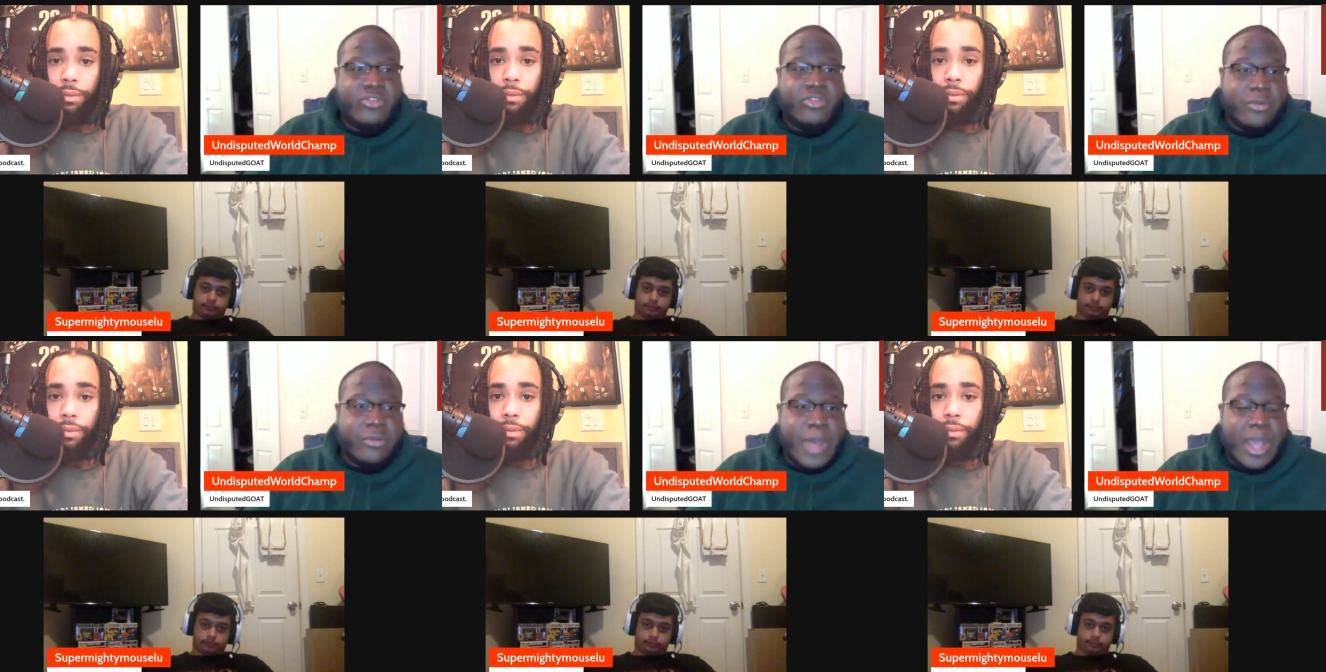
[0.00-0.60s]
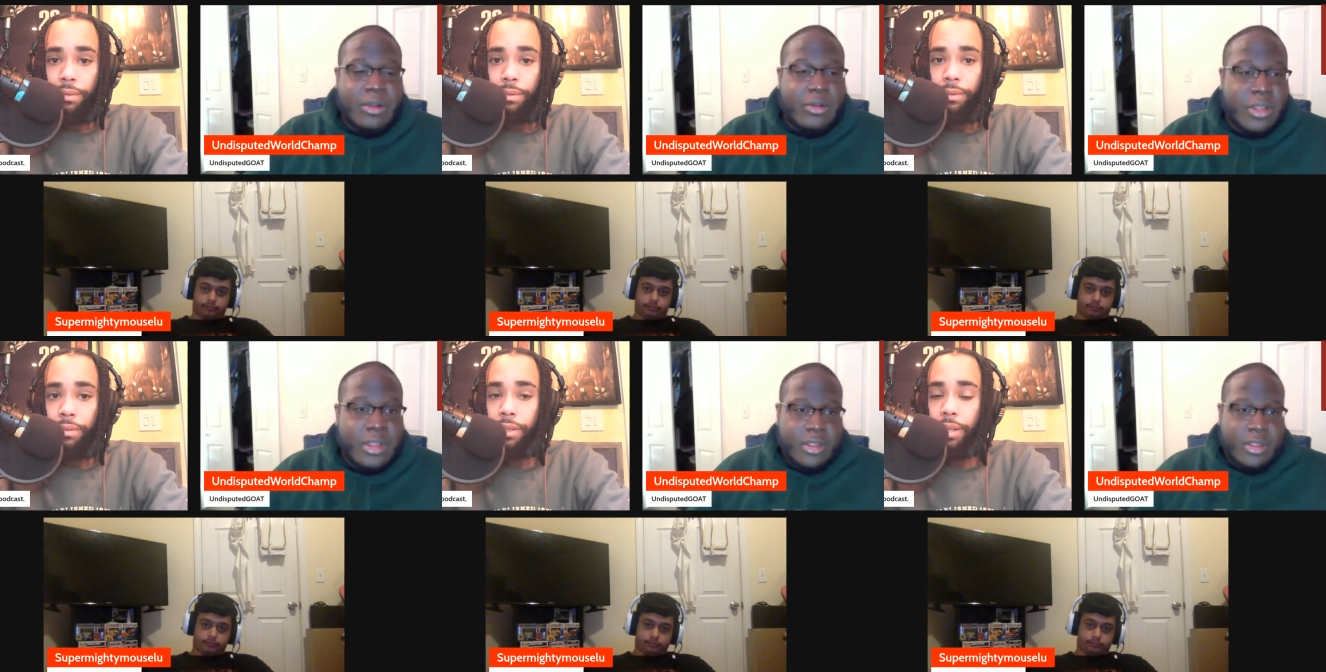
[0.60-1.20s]
Speaker 1: debacle.
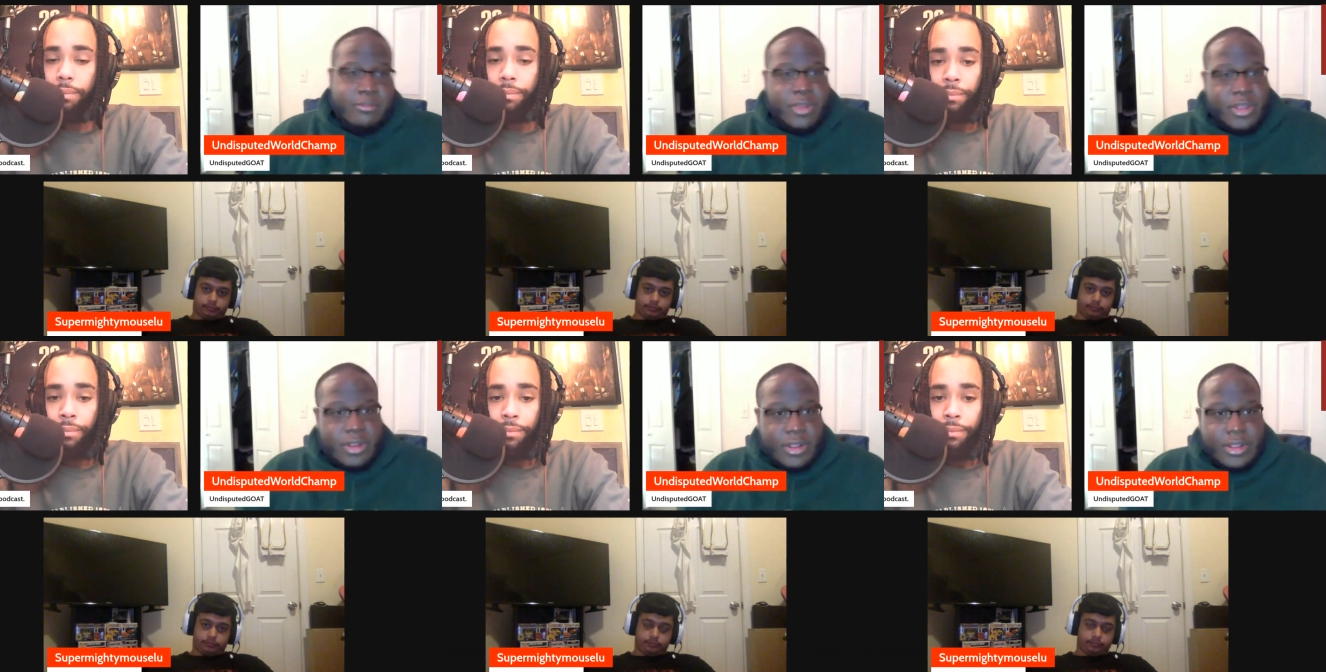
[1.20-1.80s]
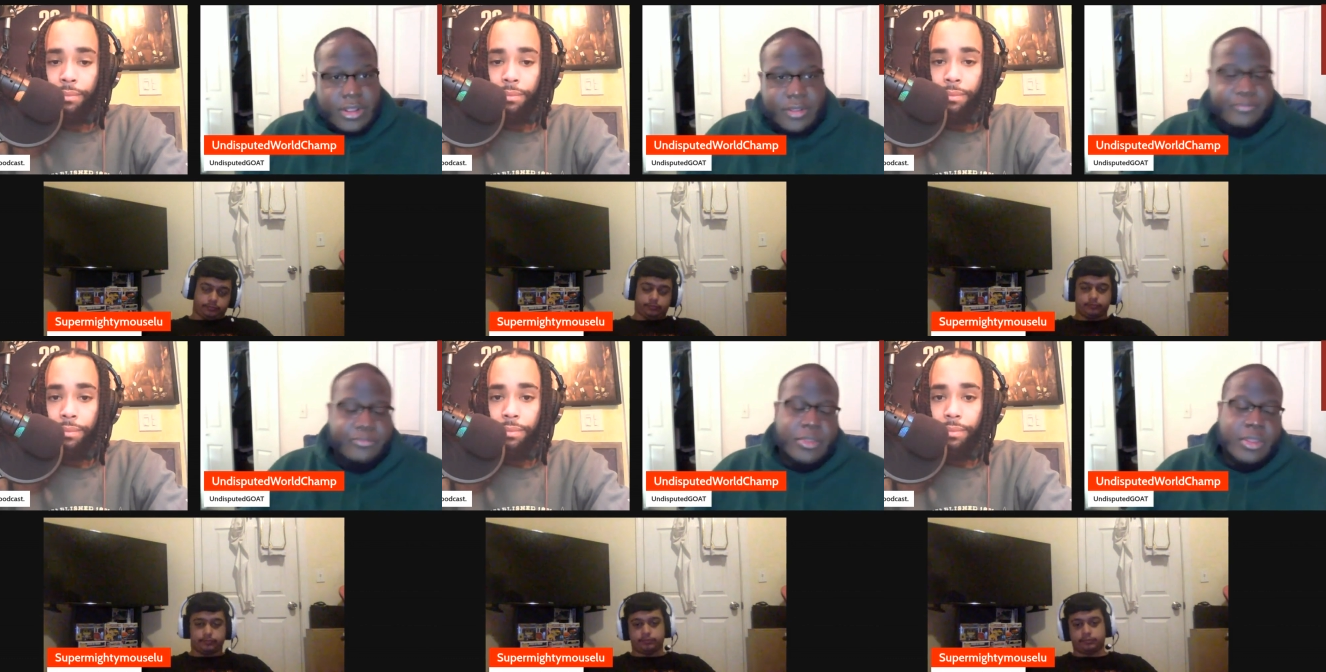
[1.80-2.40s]
Yeah, but, um,
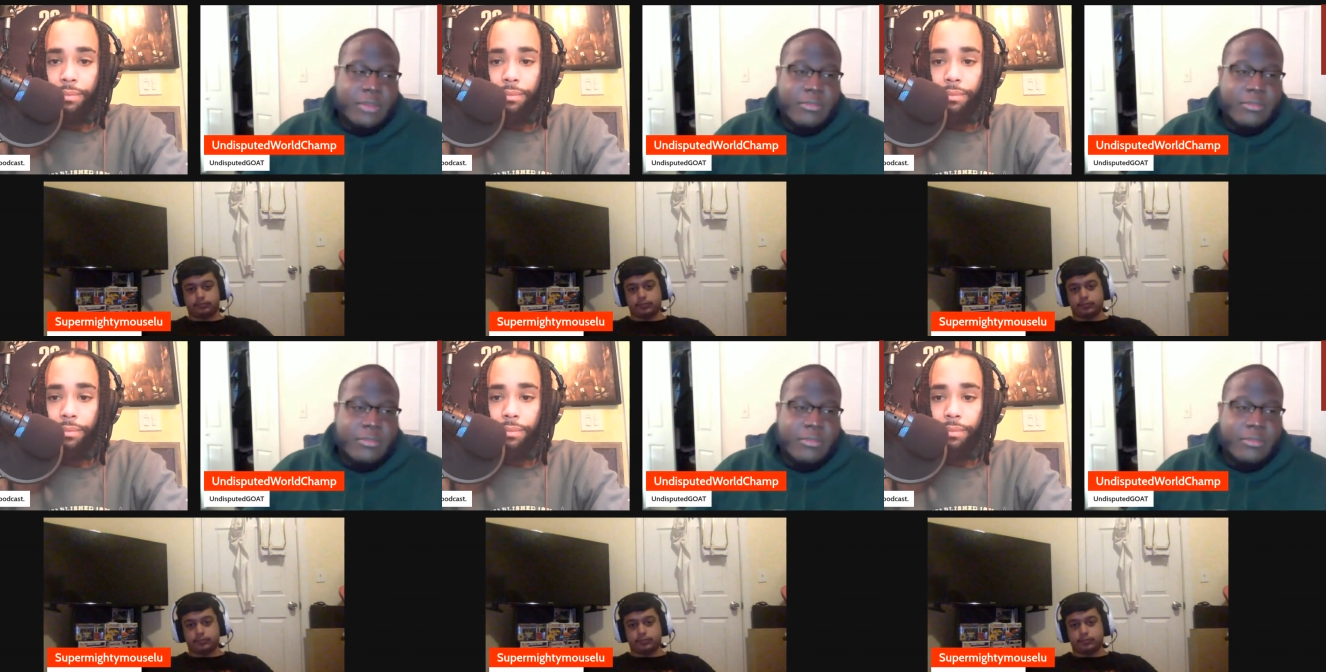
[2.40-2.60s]
but